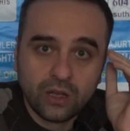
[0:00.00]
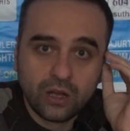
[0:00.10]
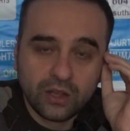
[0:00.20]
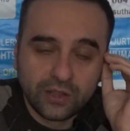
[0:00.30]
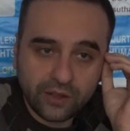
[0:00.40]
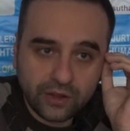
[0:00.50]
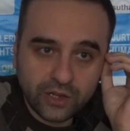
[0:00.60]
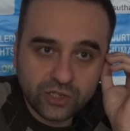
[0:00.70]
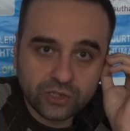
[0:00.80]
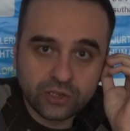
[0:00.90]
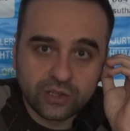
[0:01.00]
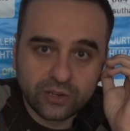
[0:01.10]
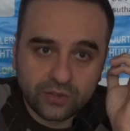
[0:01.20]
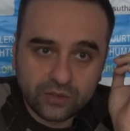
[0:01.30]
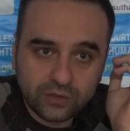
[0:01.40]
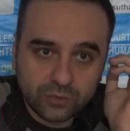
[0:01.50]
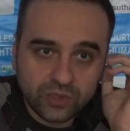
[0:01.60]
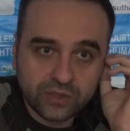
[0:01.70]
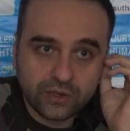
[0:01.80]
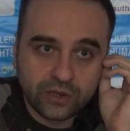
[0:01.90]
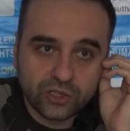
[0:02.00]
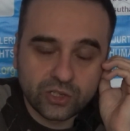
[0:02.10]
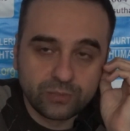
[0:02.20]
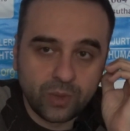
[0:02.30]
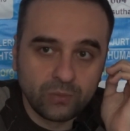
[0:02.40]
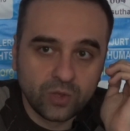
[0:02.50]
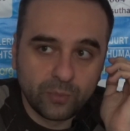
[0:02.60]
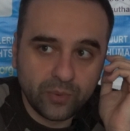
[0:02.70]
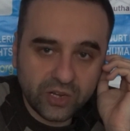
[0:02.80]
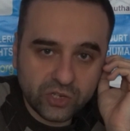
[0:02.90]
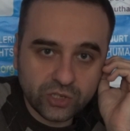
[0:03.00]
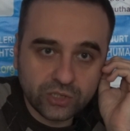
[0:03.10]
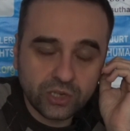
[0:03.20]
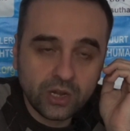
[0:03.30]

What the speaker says: international criticism, international public pressure